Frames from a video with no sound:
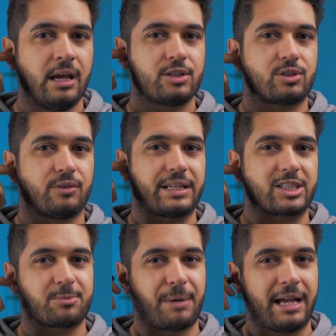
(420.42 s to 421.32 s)
sort of
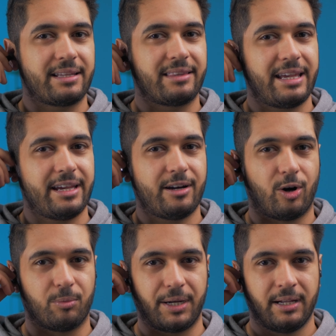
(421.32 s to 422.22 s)
expanding the ear
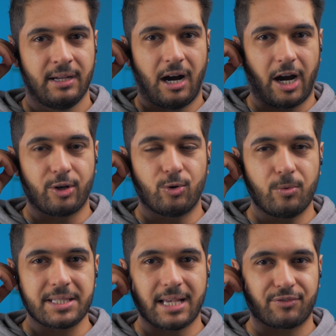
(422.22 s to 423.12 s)
hole, but I
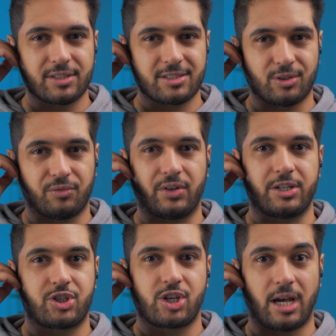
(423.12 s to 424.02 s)
always have to sort of
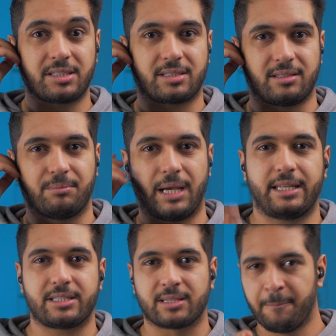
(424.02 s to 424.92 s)
adjust them, and
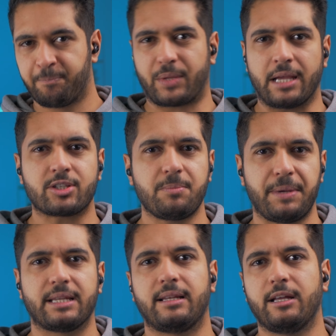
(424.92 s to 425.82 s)
it's actually
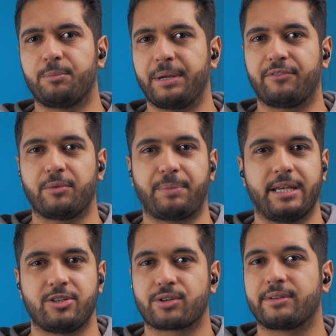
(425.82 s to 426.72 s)
been a little bit of a
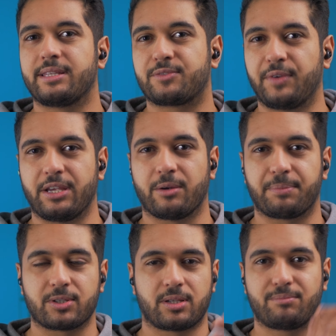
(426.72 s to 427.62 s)
pain during this video
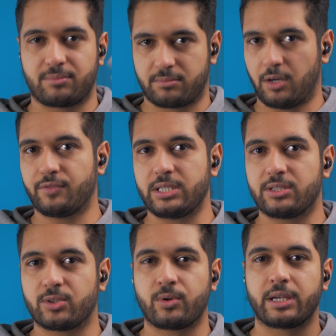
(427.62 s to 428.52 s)
because I'm obviously
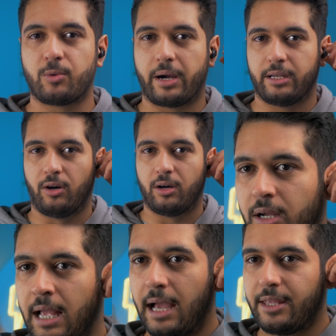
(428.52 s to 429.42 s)
talking quite a lot
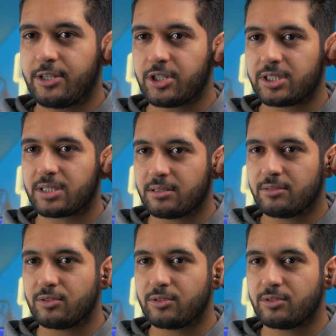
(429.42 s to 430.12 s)
and they just